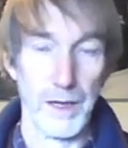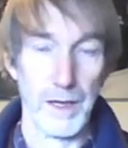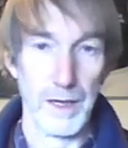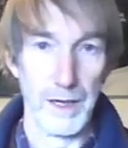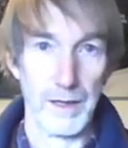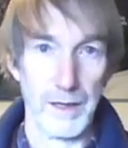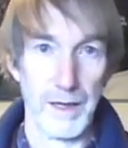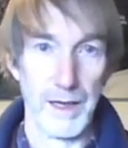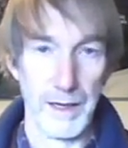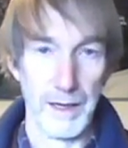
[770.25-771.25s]
in
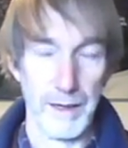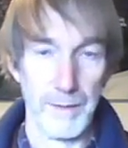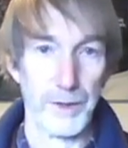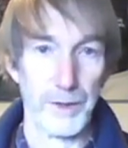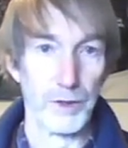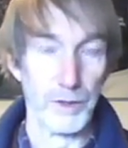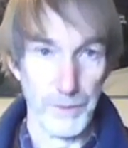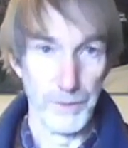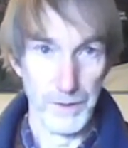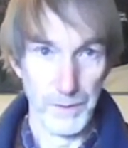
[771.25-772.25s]
our
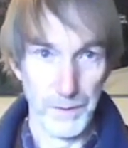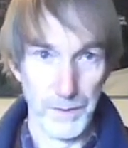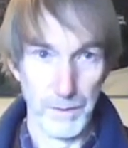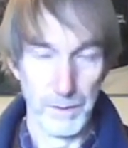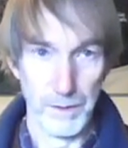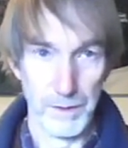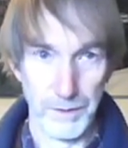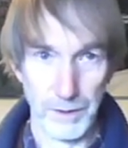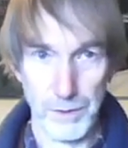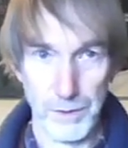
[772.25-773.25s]
confidence
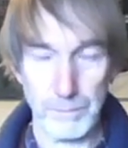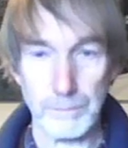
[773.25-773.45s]
discussion